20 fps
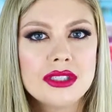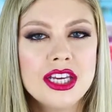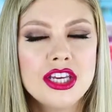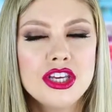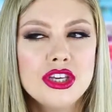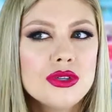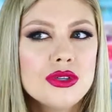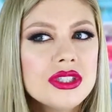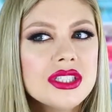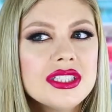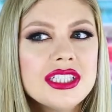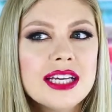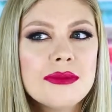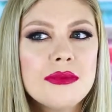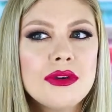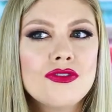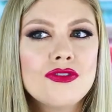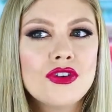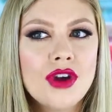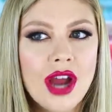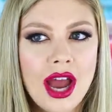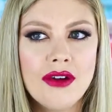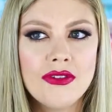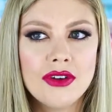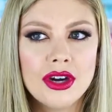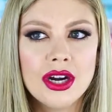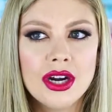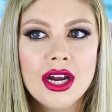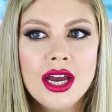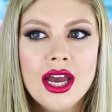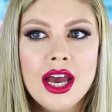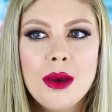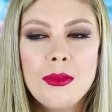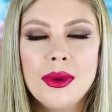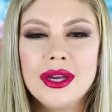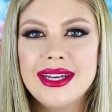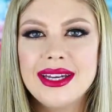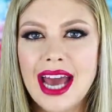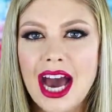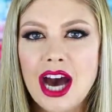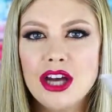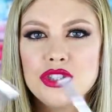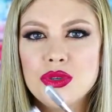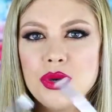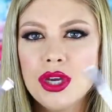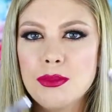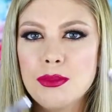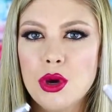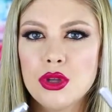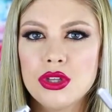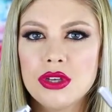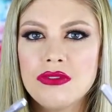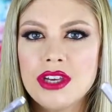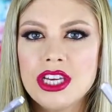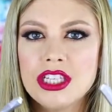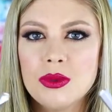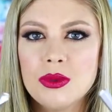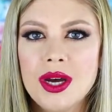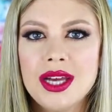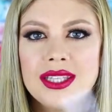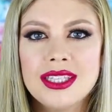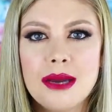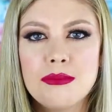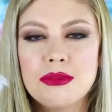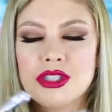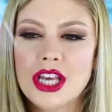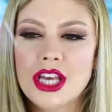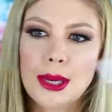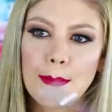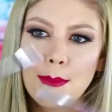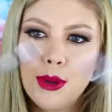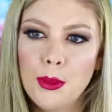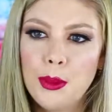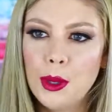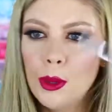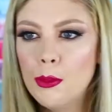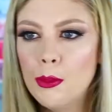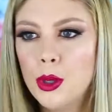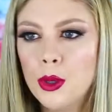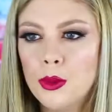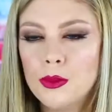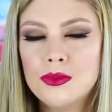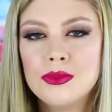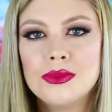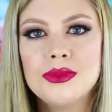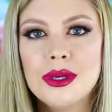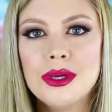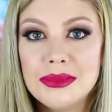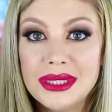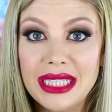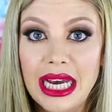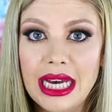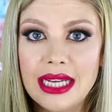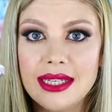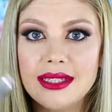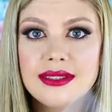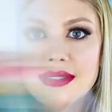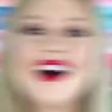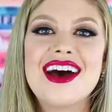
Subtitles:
It used to take me forever, but now doing both of these ones, I'm just like boom, boom, boom, I'm done.